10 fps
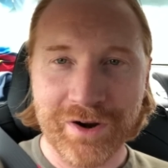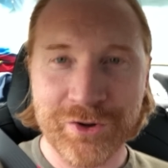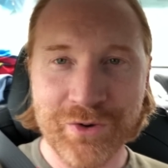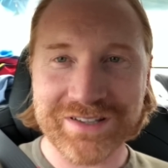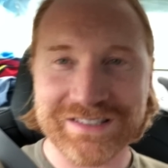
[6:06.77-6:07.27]

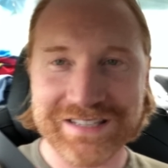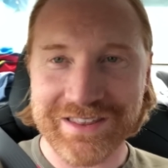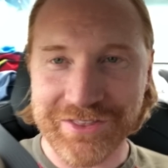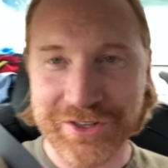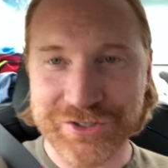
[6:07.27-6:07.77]
who wants to
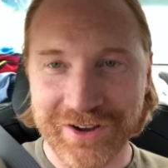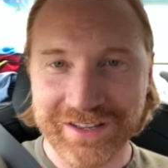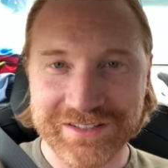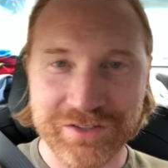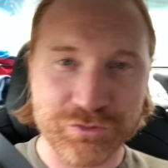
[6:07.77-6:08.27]
say that the
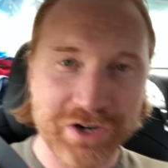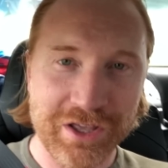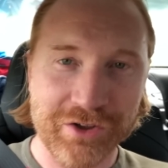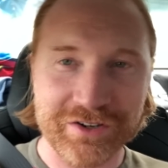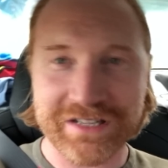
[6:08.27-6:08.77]
truck isn't
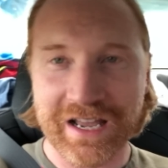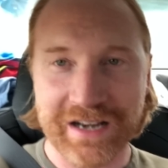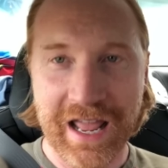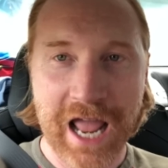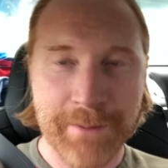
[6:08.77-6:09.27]
real, or it's not
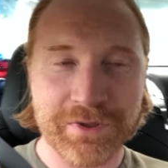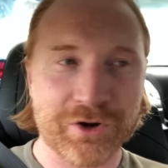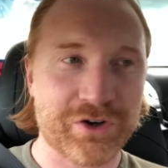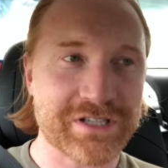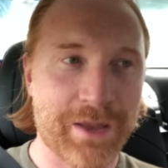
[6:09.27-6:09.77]
gonna
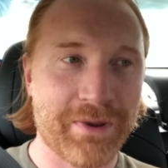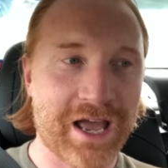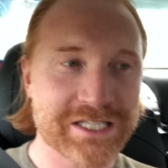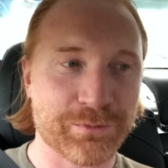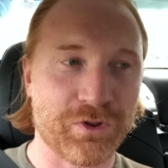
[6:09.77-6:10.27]
happen, or it's not
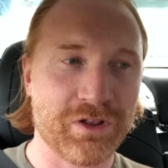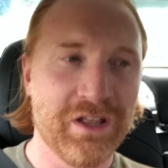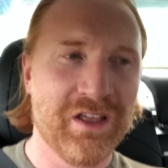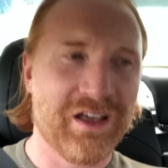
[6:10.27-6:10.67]
possible,